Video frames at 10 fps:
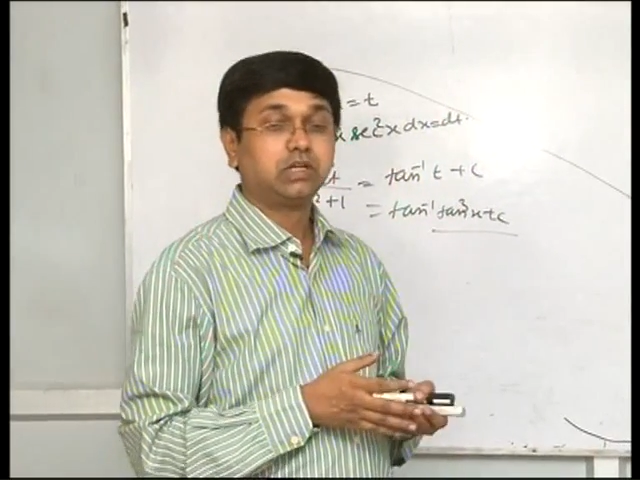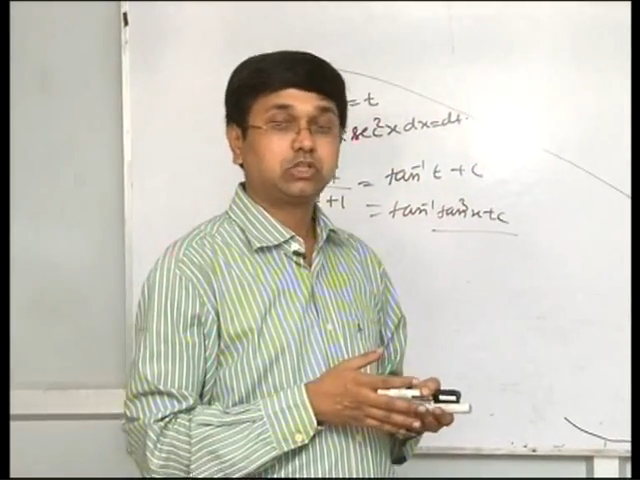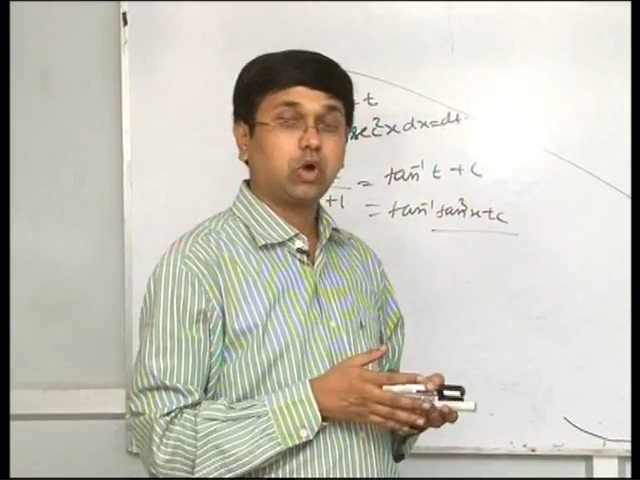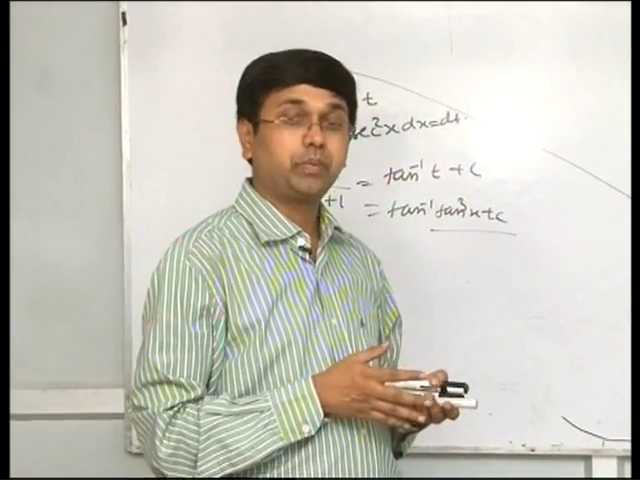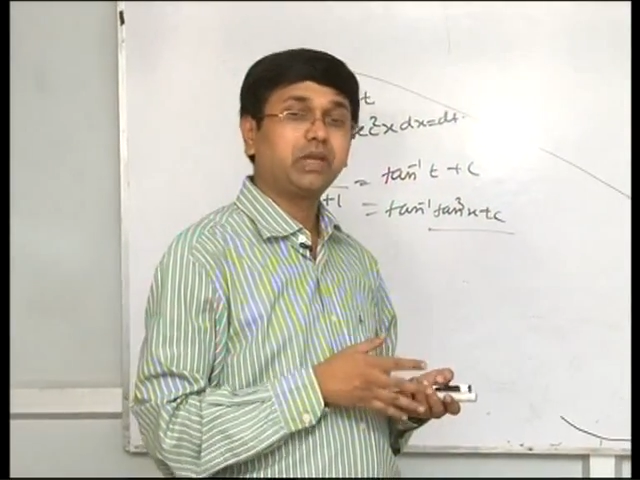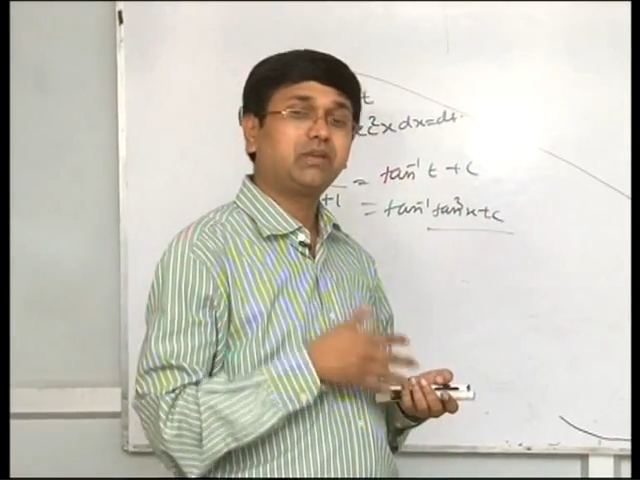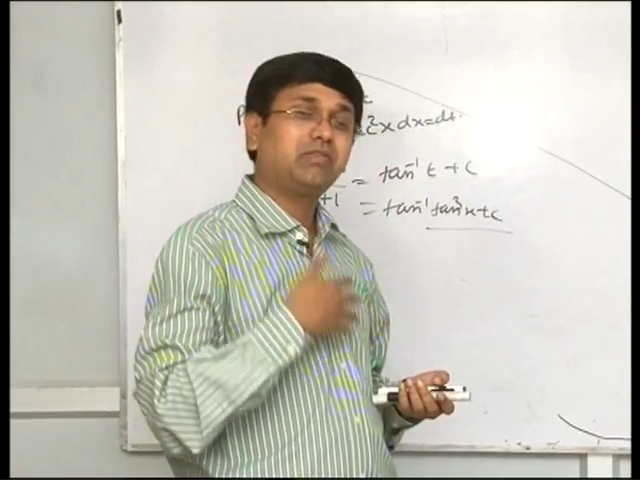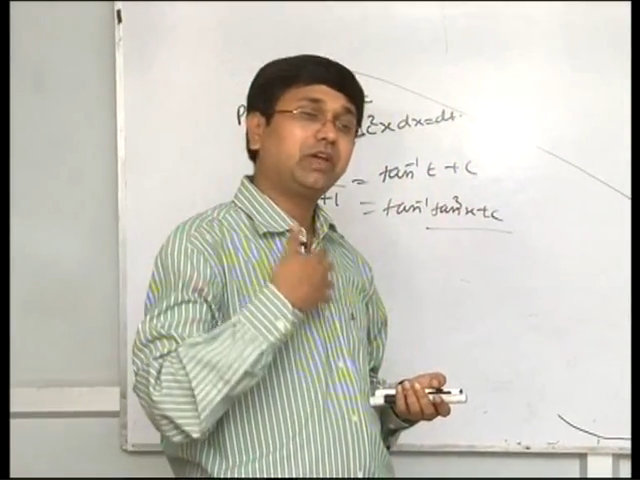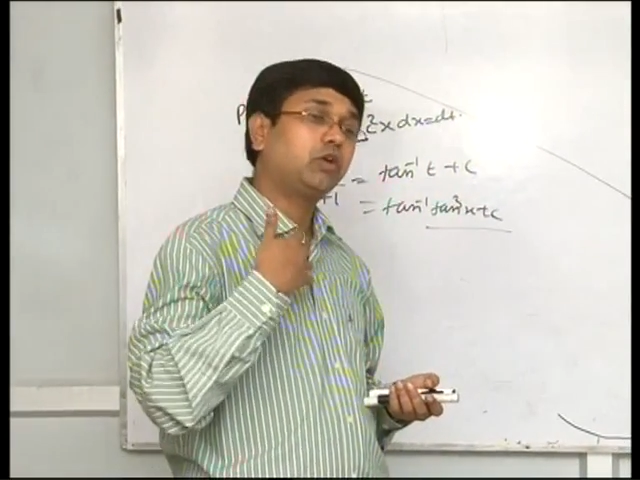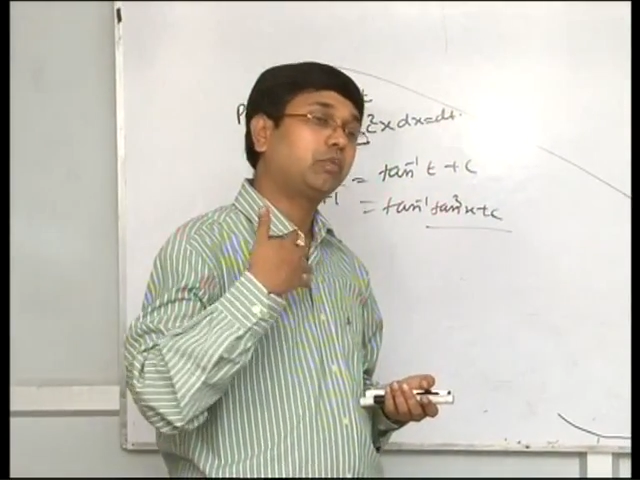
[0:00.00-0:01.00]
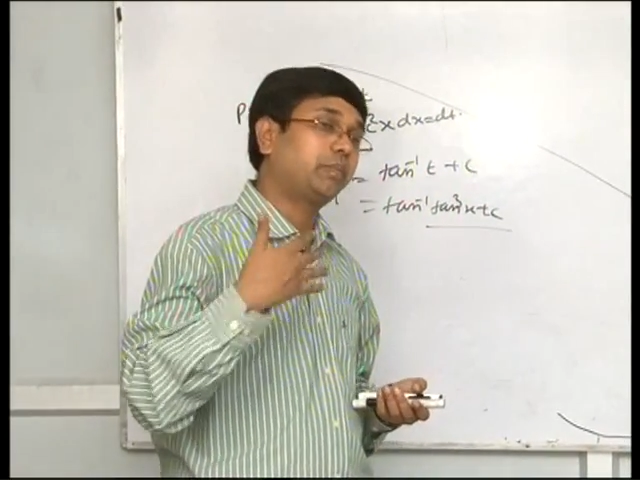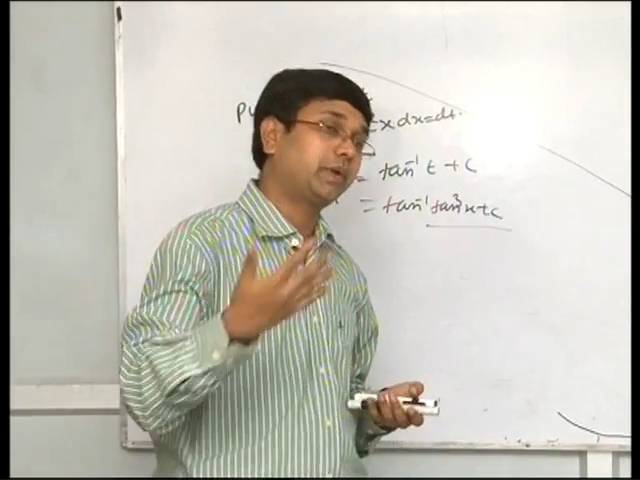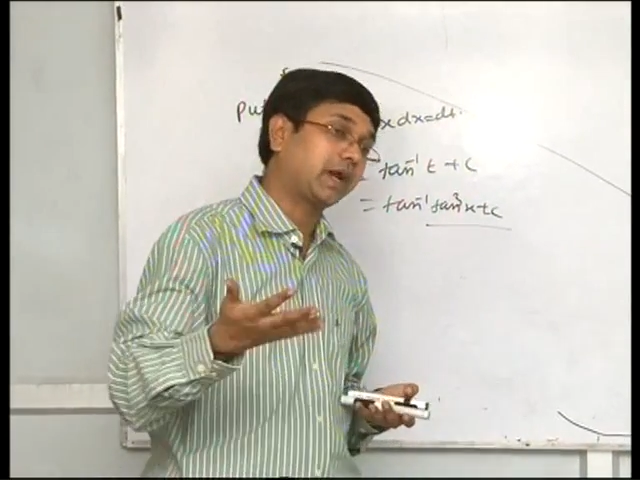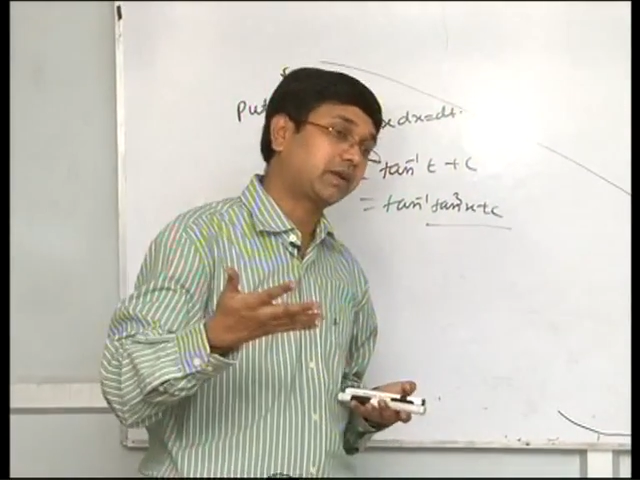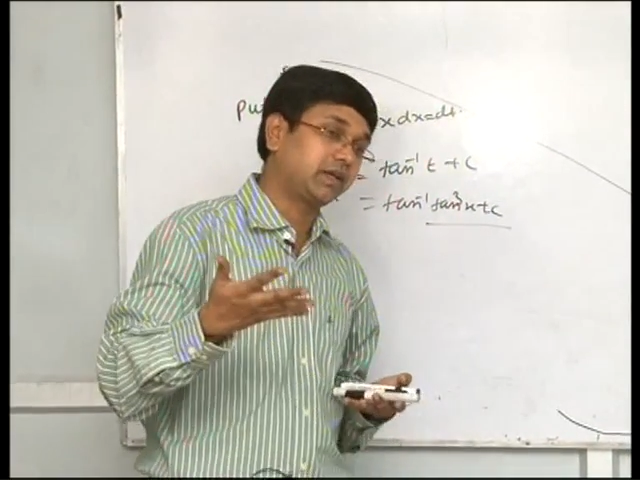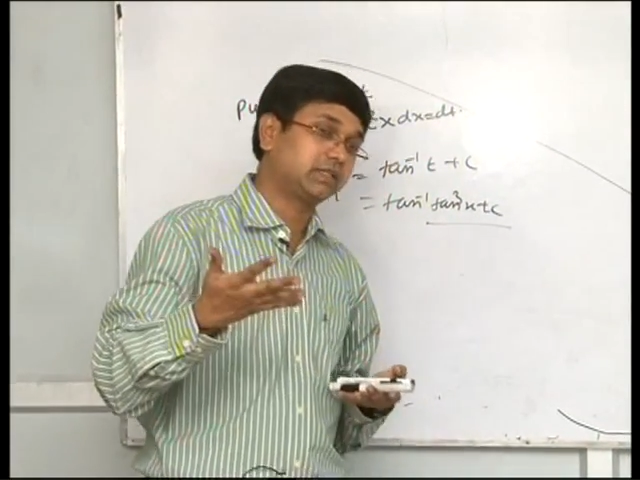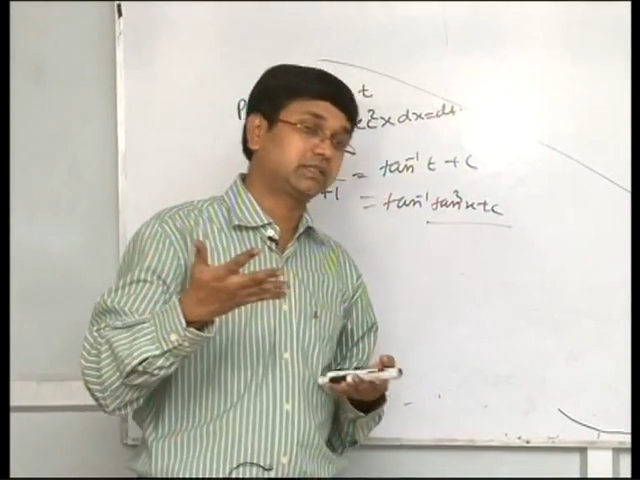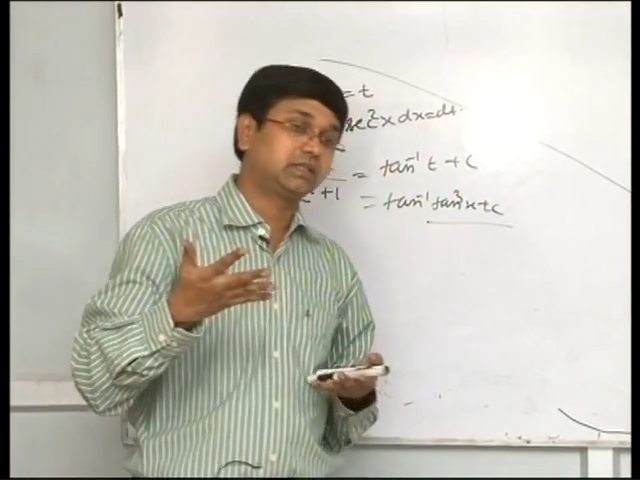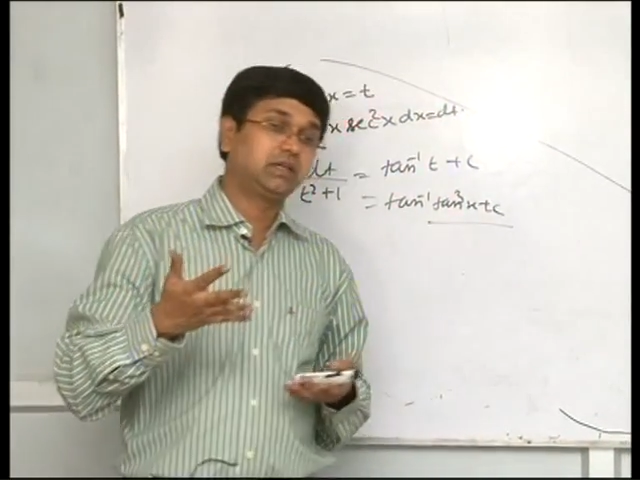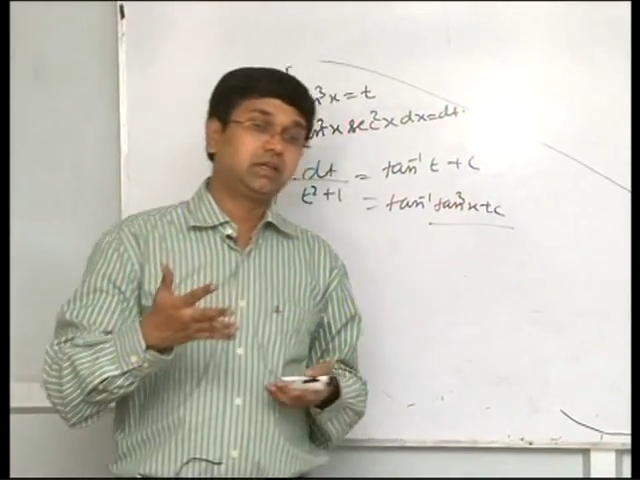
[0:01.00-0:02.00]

topic where your practice